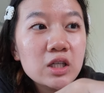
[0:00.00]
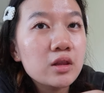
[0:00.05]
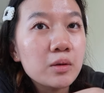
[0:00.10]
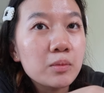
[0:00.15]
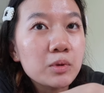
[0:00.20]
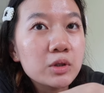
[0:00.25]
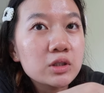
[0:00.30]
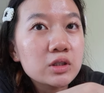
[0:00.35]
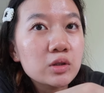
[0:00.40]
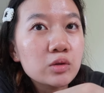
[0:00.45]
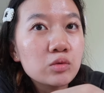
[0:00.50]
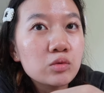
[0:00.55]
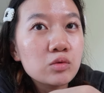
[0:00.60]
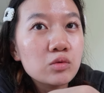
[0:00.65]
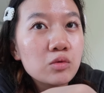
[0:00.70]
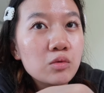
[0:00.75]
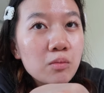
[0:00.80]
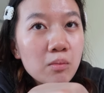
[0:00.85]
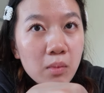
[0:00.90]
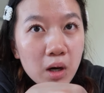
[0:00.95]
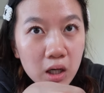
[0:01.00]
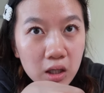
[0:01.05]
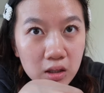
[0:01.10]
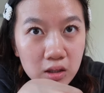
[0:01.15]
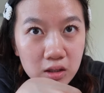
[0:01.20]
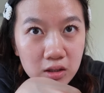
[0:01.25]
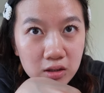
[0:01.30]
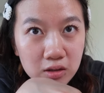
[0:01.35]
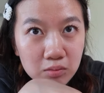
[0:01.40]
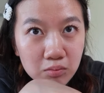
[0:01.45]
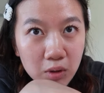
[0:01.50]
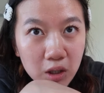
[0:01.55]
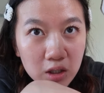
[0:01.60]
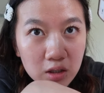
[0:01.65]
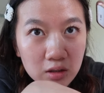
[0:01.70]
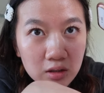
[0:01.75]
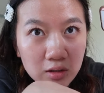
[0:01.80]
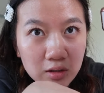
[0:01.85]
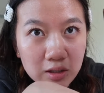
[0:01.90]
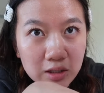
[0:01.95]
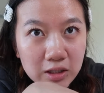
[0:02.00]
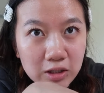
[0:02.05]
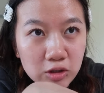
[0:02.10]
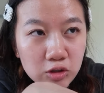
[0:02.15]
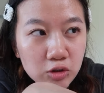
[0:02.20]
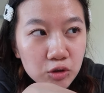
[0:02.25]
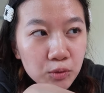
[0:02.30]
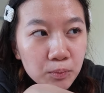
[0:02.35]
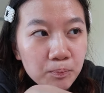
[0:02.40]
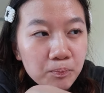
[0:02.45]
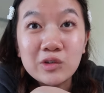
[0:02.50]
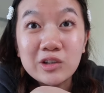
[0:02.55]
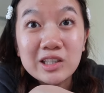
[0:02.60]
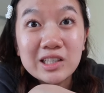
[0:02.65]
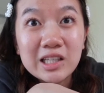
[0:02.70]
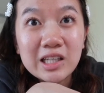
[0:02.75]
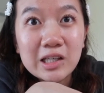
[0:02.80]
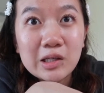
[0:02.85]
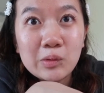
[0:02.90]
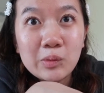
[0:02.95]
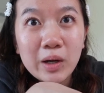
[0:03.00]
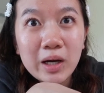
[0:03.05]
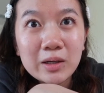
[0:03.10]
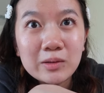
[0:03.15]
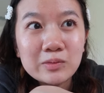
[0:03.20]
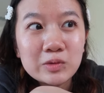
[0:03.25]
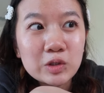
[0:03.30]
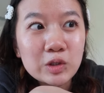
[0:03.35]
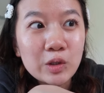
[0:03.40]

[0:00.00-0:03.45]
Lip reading: the person who is monitoring you will kick you out.